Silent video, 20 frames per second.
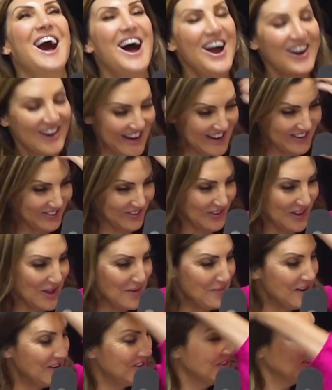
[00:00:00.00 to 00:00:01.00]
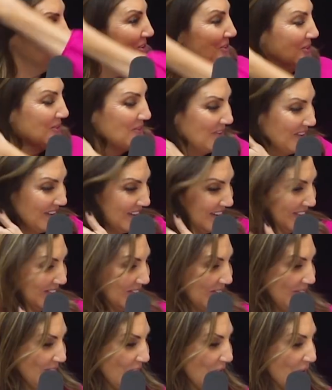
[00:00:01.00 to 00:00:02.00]
Okay, so
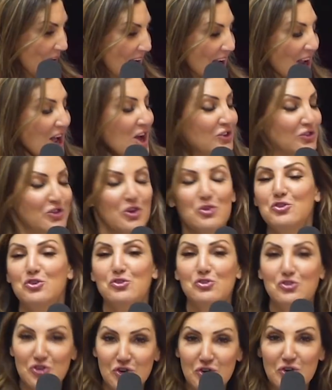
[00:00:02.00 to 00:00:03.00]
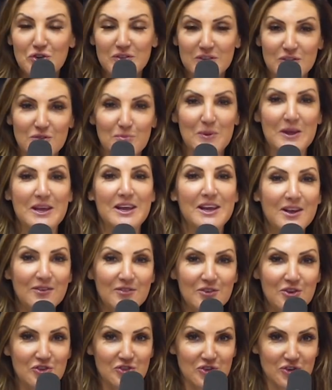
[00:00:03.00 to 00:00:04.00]
New Jersey, speaking of
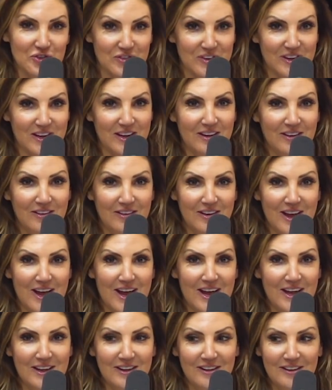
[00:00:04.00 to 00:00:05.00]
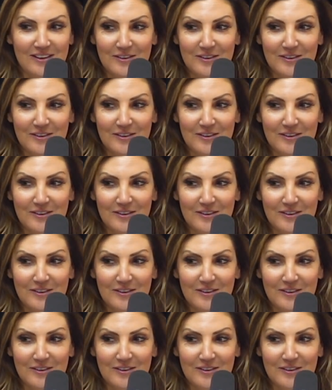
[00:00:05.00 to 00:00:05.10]
New Jersey, okay.